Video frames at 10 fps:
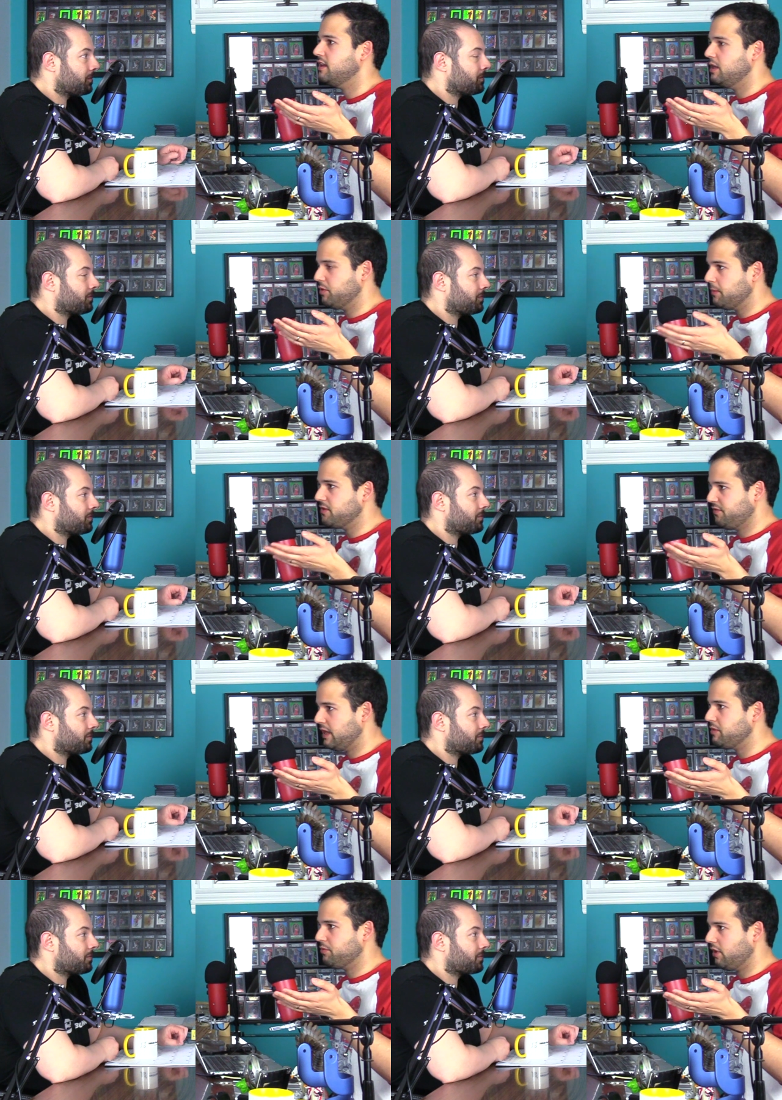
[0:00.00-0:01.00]
Speaker 1: it becomes a
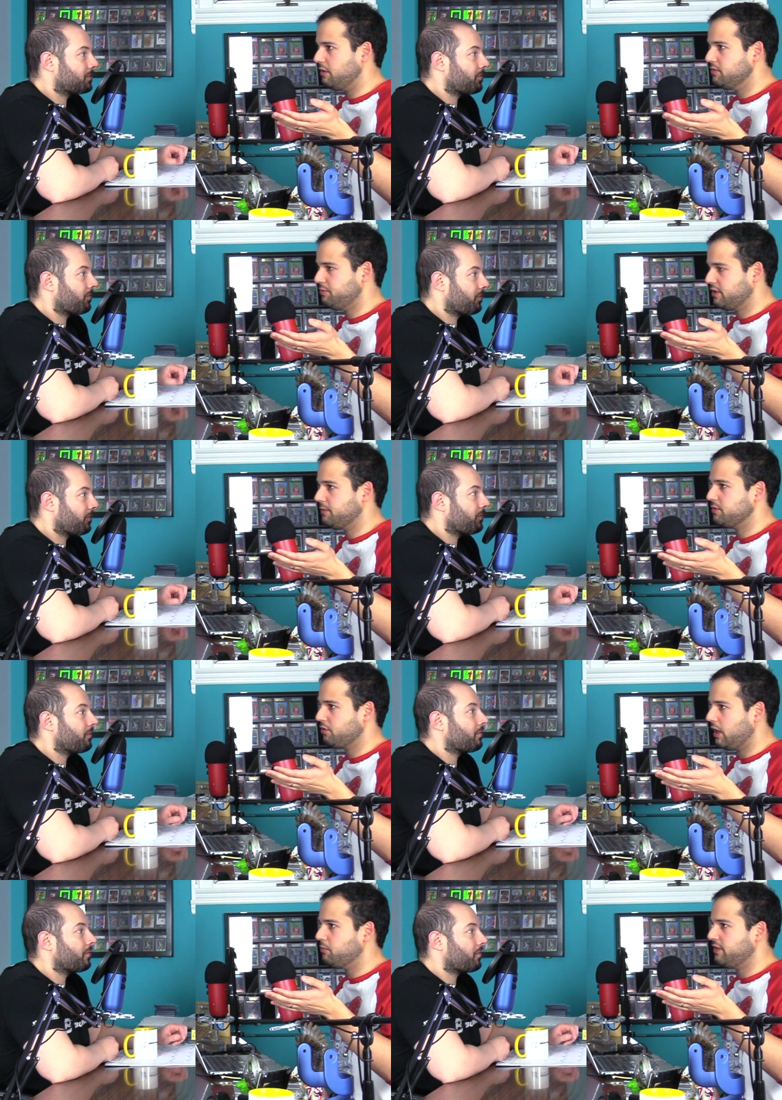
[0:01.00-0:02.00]
family problem it becomes a
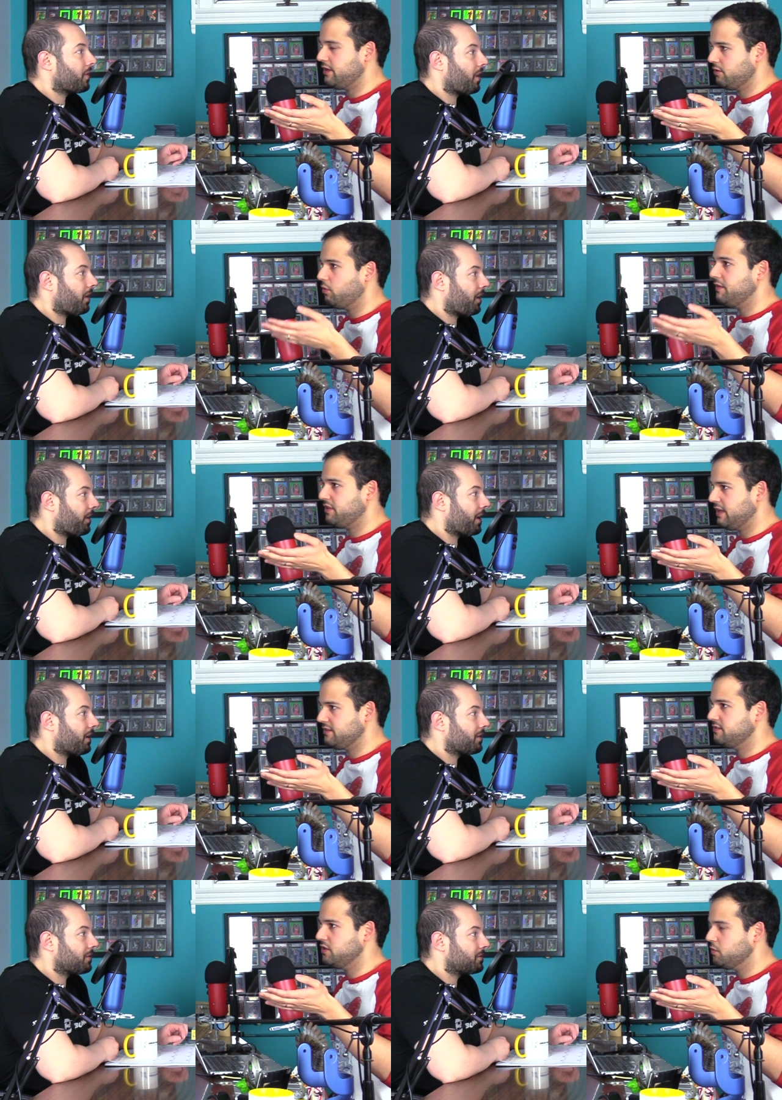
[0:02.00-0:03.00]
problem that your wife oh, then yeah.
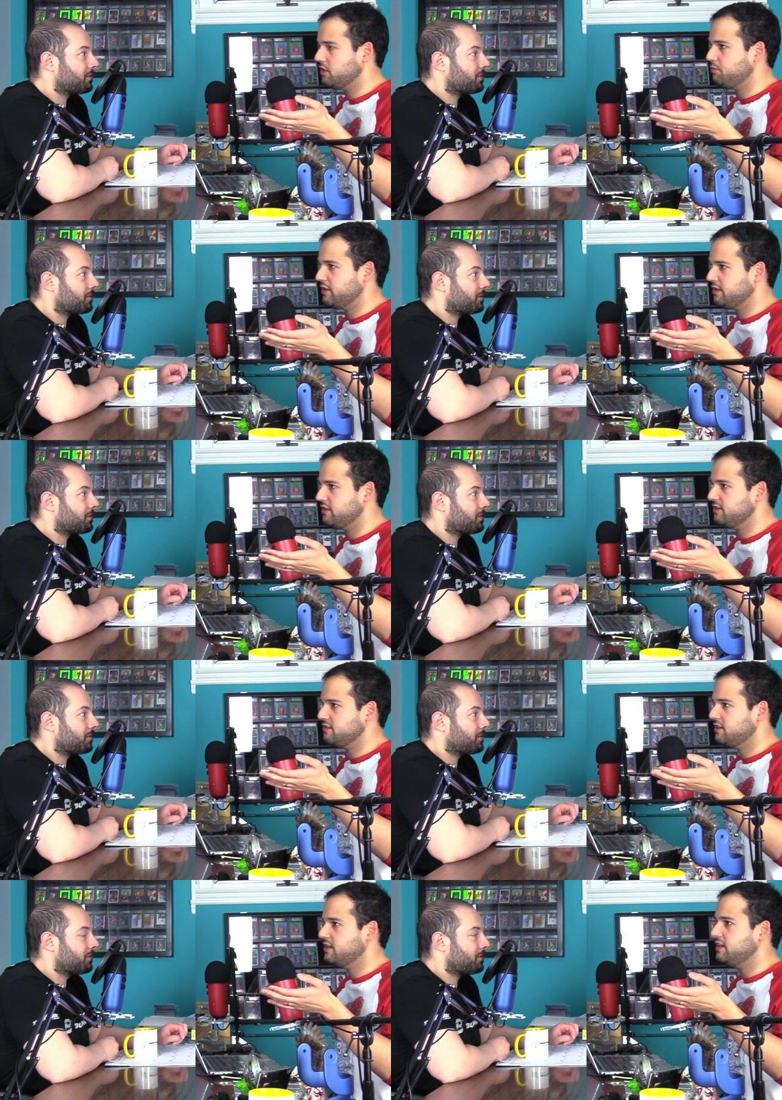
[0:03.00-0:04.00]
has to deal with
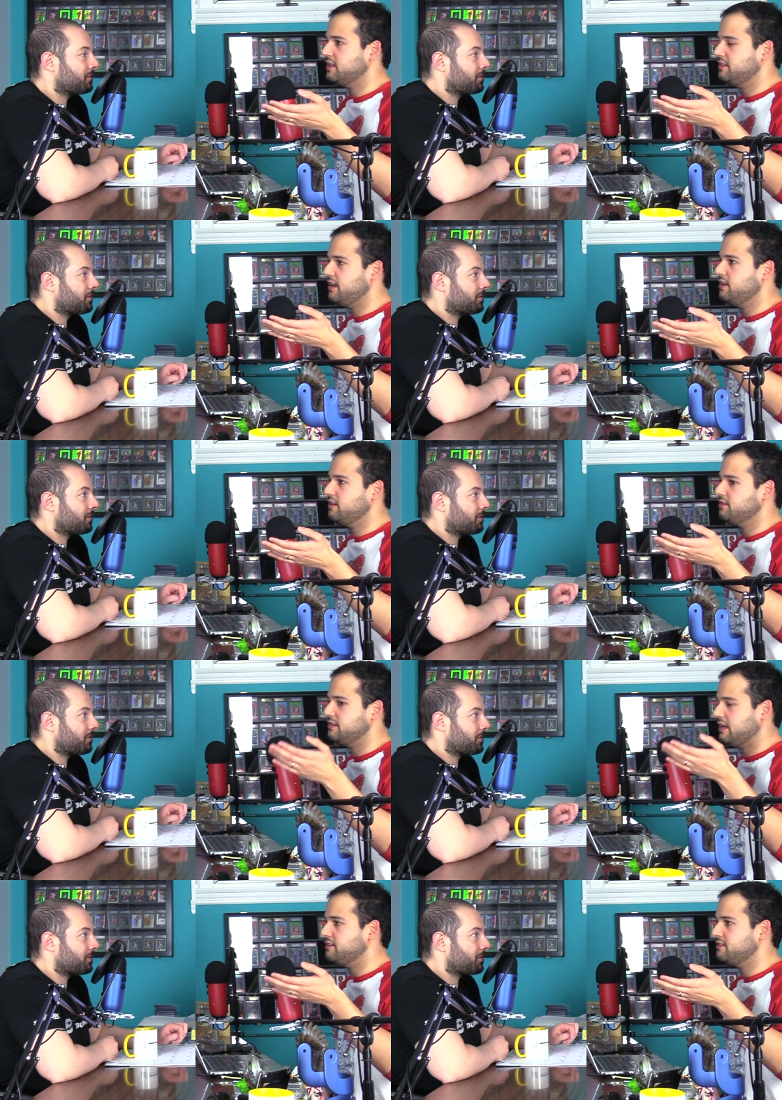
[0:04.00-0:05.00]
because they
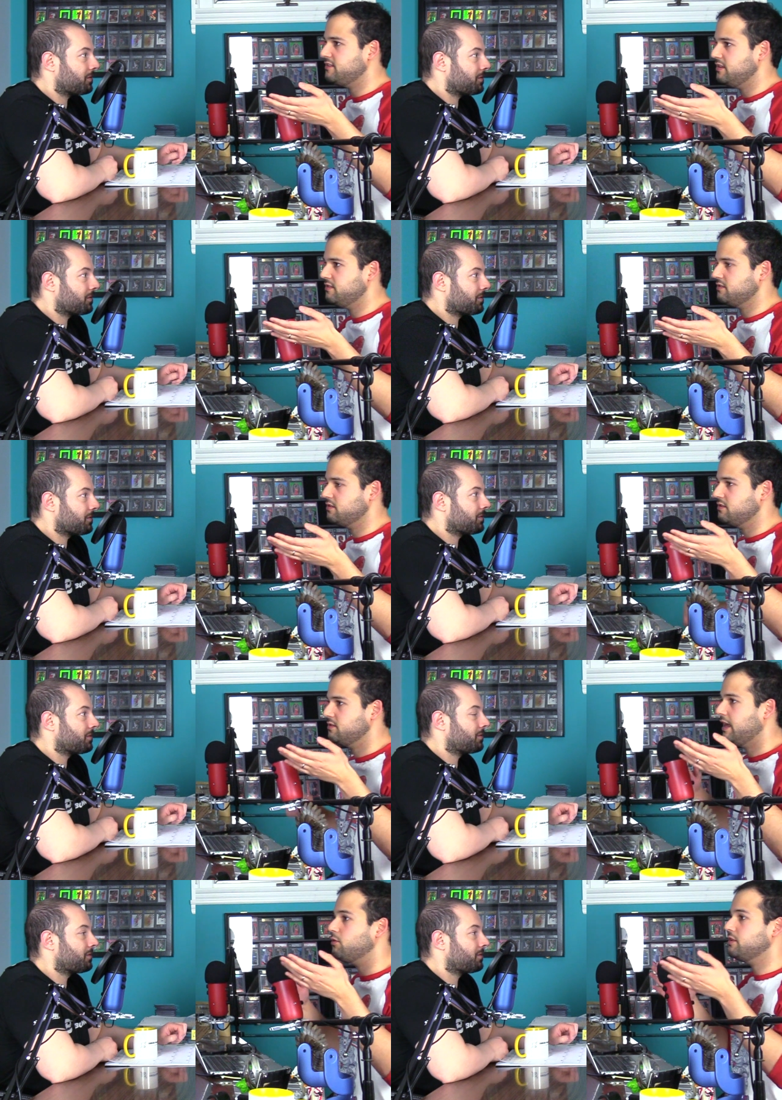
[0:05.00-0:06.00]
the tenant sees
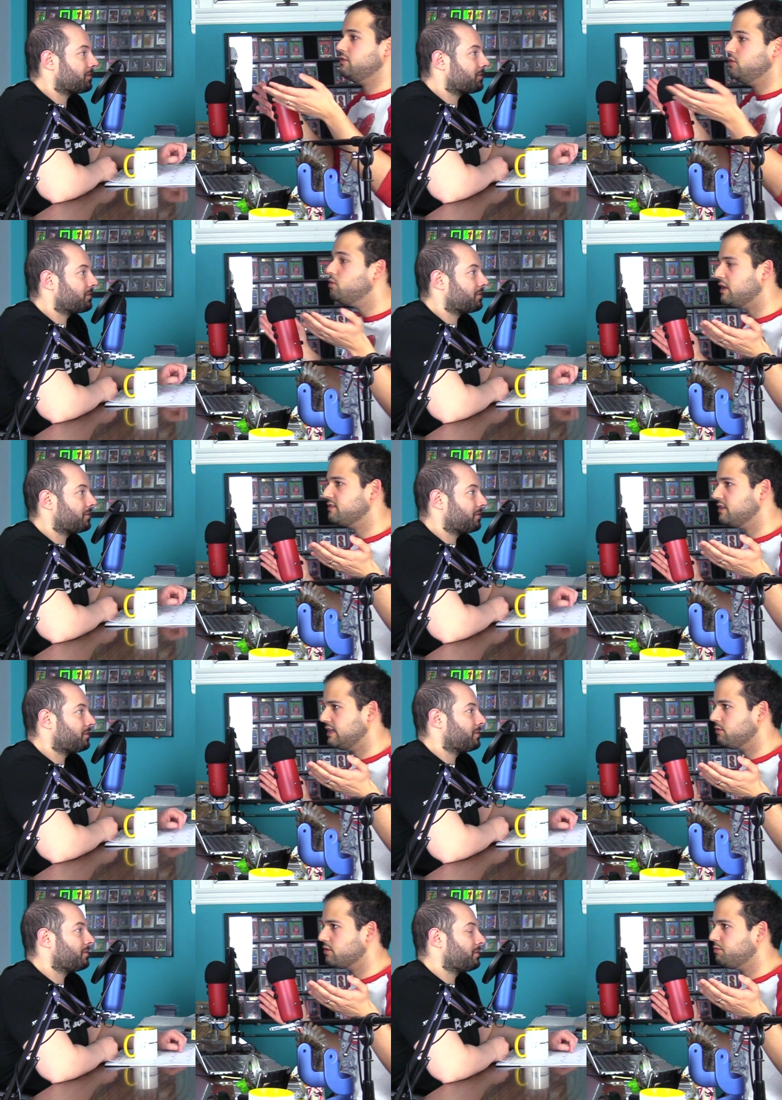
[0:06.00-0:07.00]
not only you as the
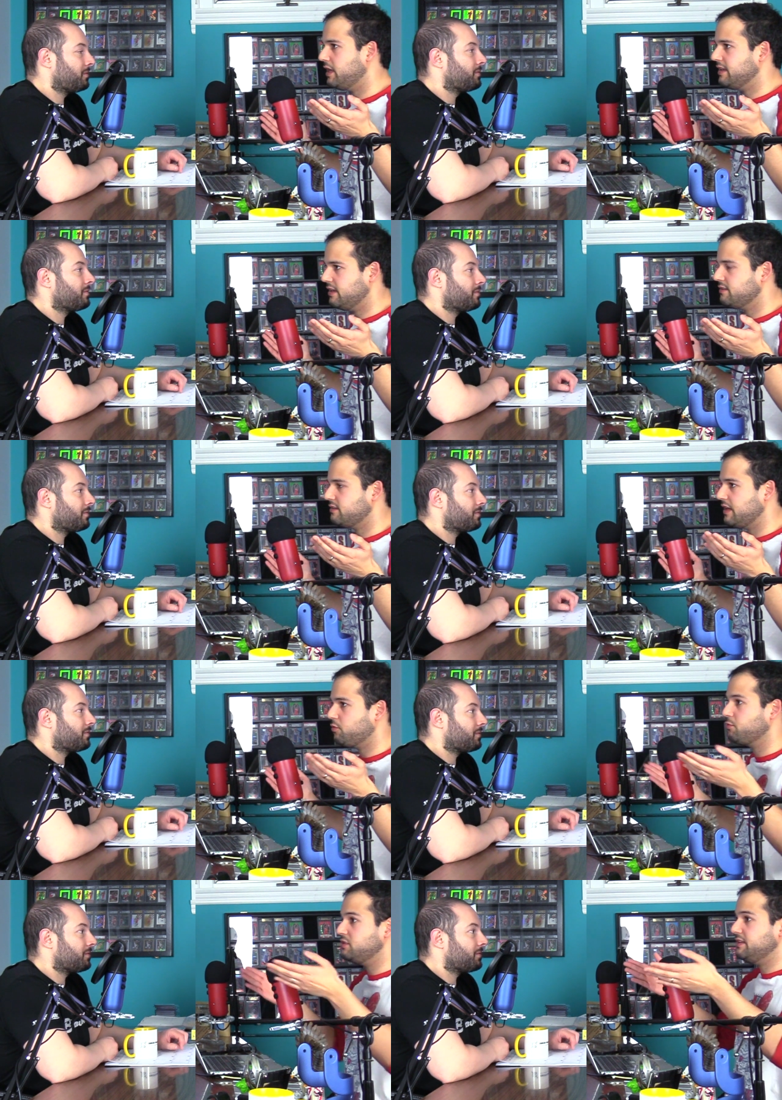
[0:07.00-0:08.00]
landlord but i guess
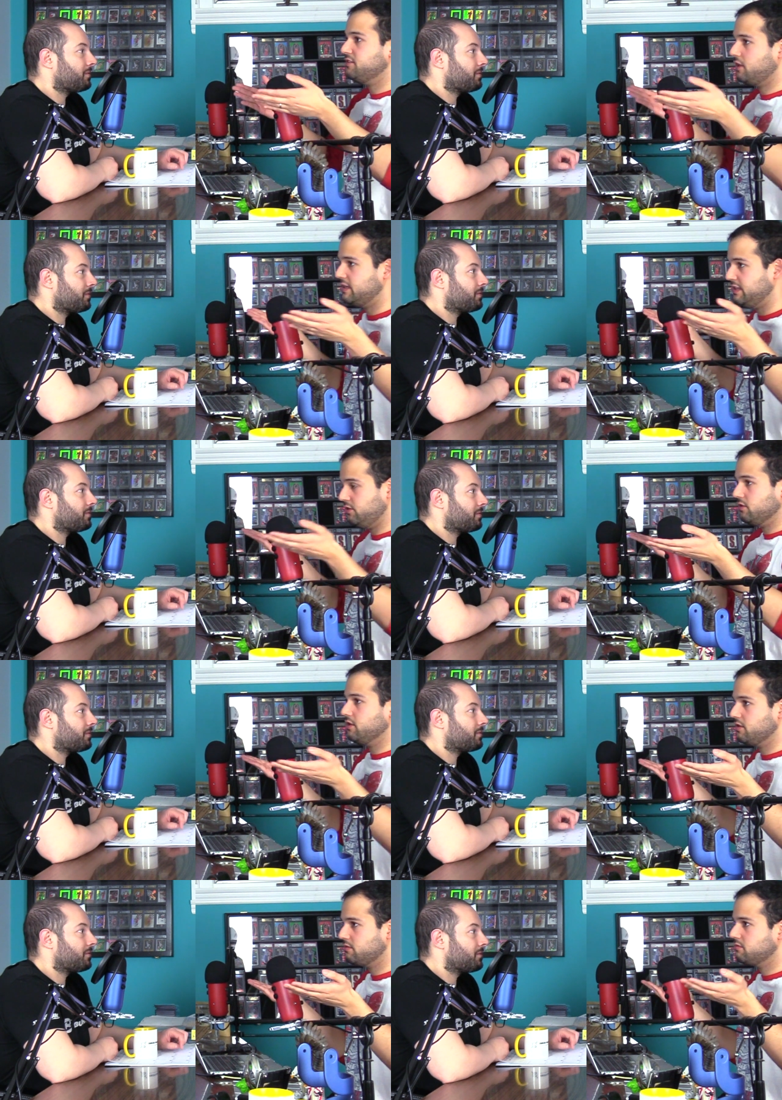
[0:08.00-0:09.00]
everyone who lives in
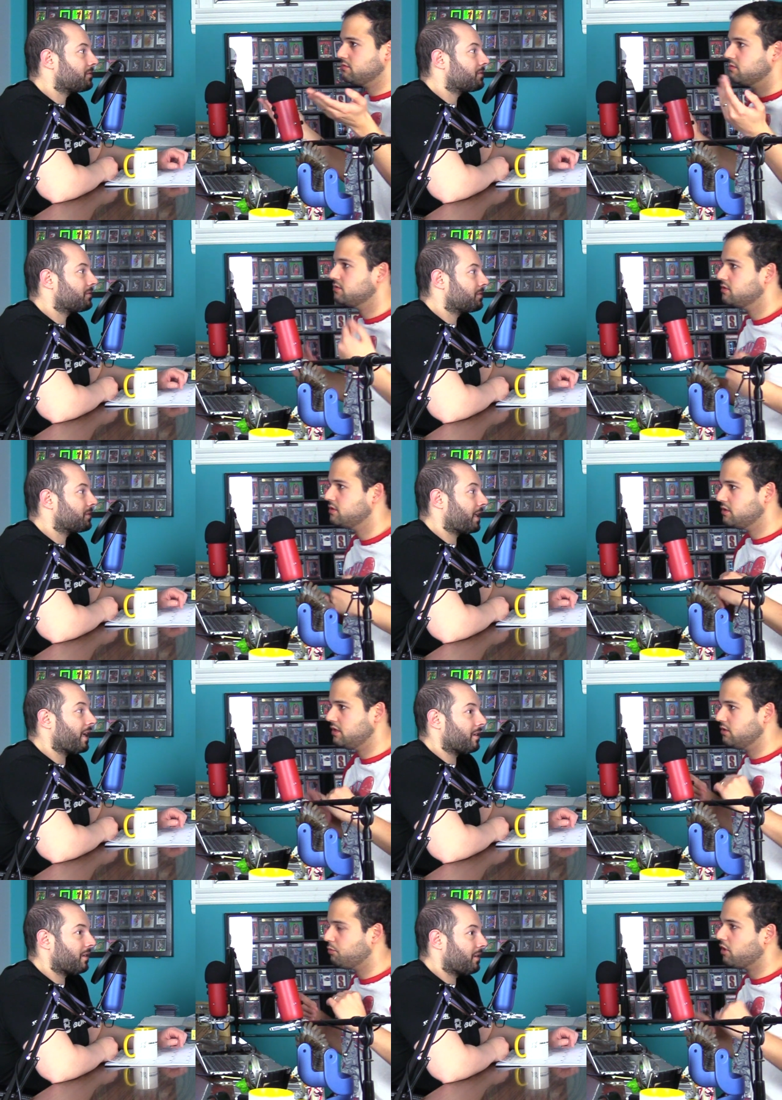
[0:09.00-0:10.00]
your yeah.
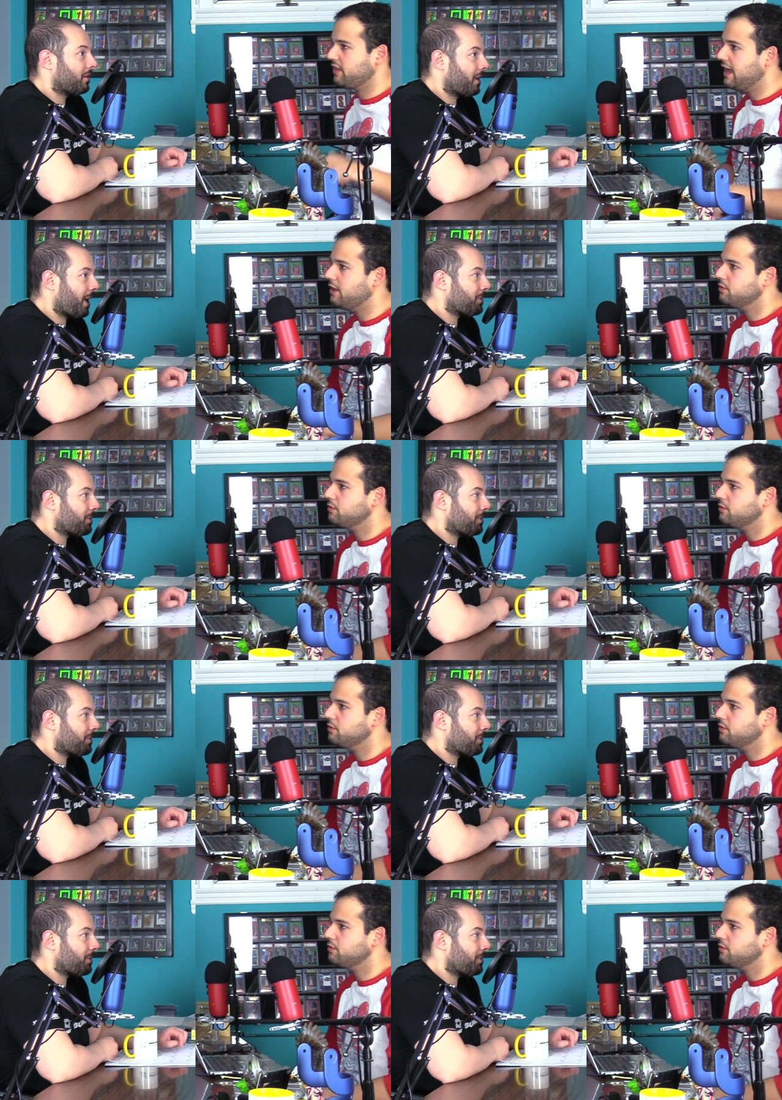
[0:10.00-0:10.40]
And you're part of the house.